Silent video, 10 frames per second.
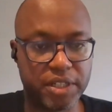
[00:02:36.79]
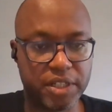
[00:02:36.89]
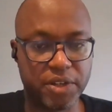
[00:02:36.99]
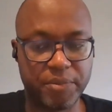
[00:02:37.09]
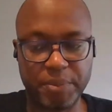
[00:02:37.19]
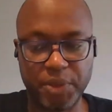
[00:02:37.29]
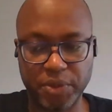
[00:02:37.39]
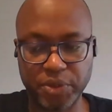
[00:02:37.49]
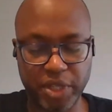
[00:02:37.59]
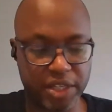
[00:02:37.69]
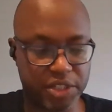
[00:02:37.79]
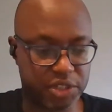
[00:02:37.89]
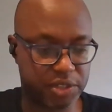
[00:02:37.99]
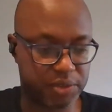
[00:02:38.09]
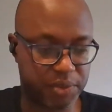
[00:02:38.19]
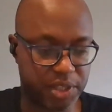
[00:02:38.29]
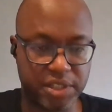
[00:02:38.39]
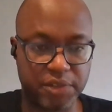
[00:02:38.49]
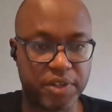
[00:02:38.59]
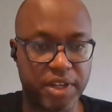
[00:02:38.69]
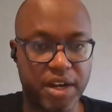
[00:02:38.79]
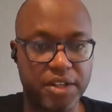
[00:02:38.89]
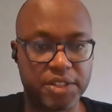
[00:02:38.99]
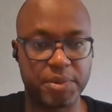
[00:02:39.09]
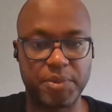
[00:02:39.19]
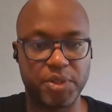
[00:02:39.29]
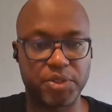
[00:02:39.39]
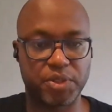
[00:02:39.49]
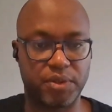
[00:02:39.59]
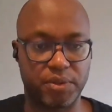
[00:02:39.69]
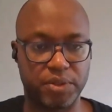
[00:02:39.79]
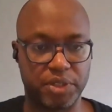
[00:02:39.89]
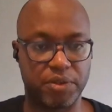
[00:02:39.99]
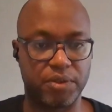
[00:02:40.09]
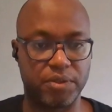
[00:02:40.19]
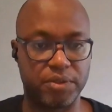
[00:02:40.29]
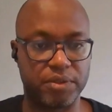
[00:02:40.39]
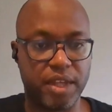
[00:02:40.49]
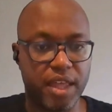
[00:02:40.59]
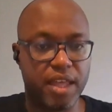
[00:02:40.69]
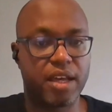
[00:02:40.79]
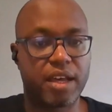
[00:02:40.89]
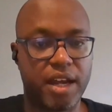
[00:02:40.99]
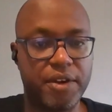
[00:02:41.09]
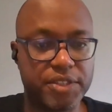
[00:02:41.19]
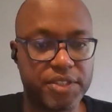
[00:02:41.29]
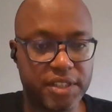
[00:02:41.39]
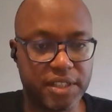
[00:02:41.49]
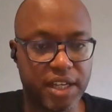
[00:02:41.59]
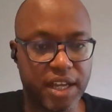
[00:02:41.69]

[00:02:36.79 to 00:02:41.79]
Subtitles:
Maybe you want to hedge with a different currency. Maybe you want to hold your own currency.